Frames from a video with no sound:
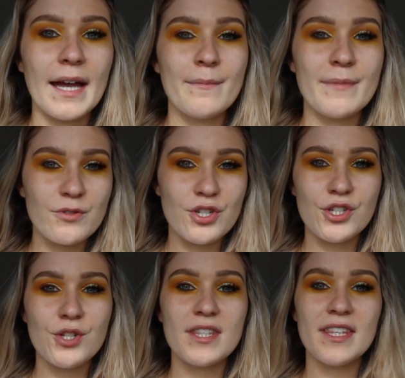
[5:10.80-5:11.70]
I'm now
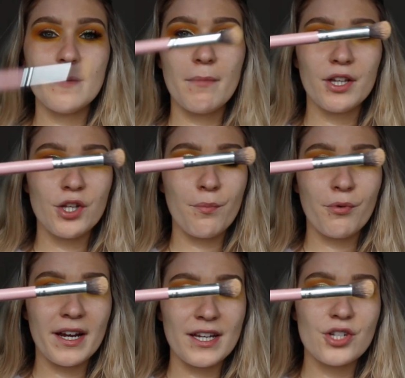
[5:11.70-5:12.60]
just using the Molly
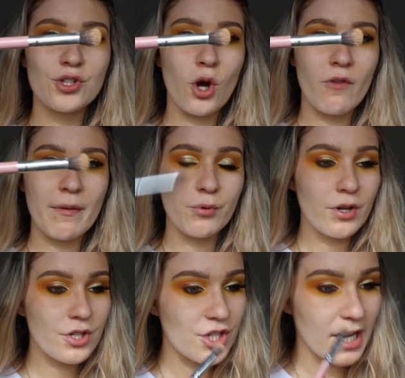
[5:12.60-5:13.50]
O'Brien Tory
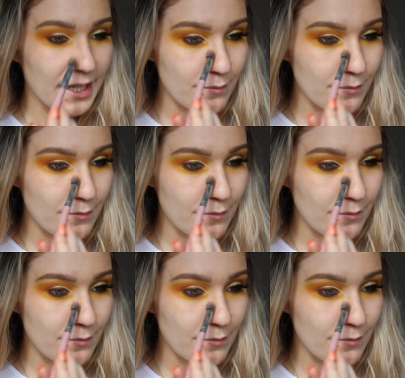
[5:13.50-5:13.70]
brush,